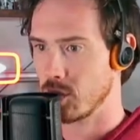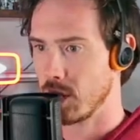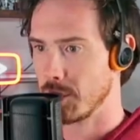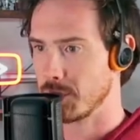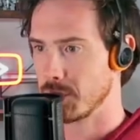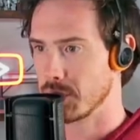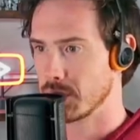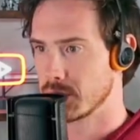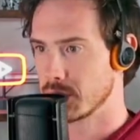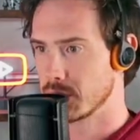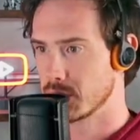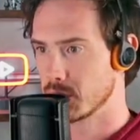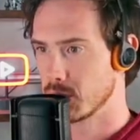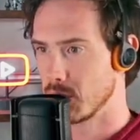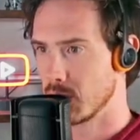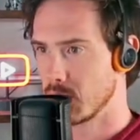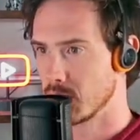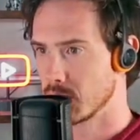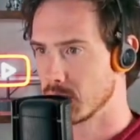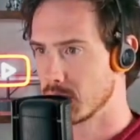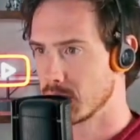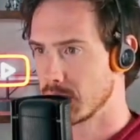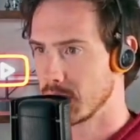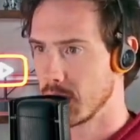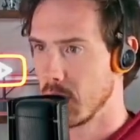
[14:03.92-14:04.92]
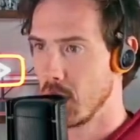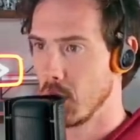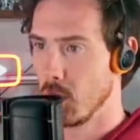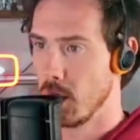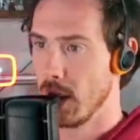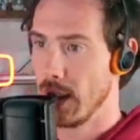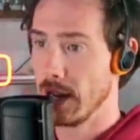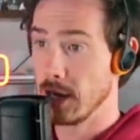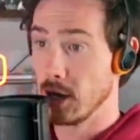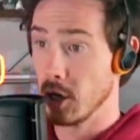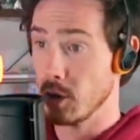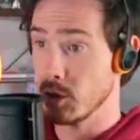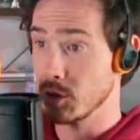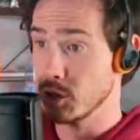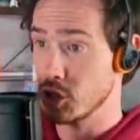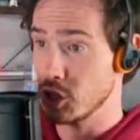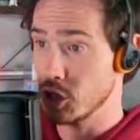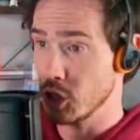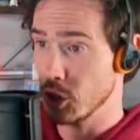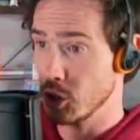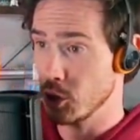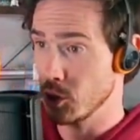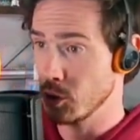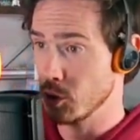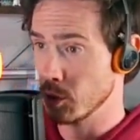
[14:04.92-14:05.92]
Grab this as well. Oh, hello,
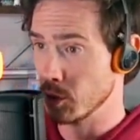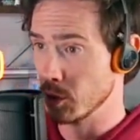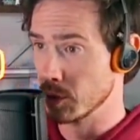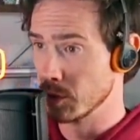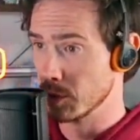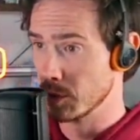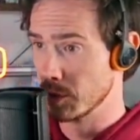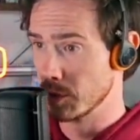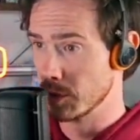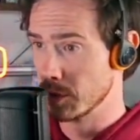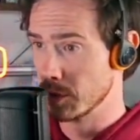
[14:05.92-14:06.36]
it's you!